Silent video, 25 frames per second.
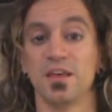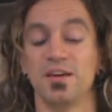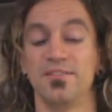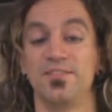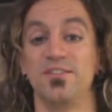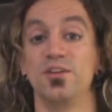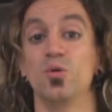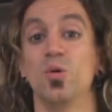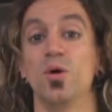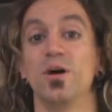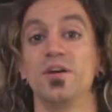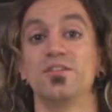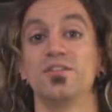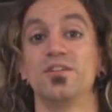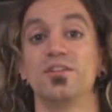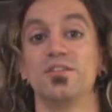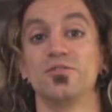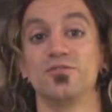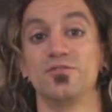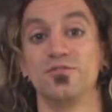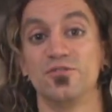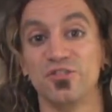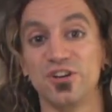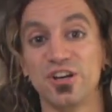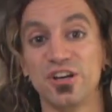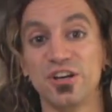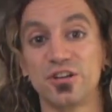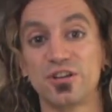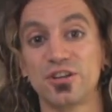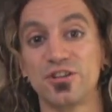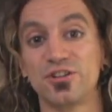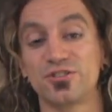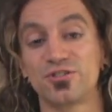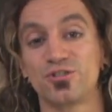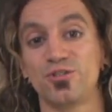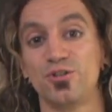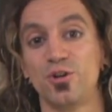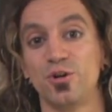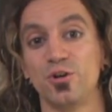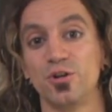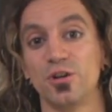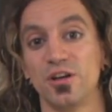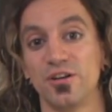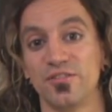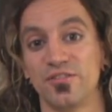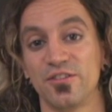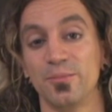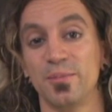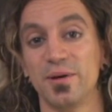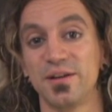If you want real control
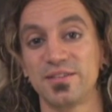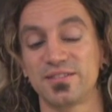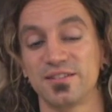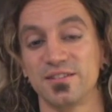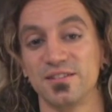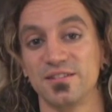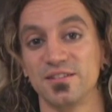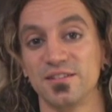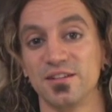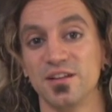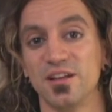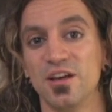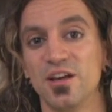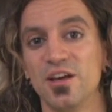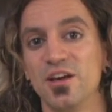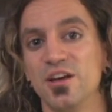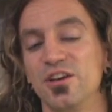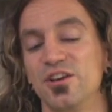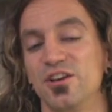of the muscle,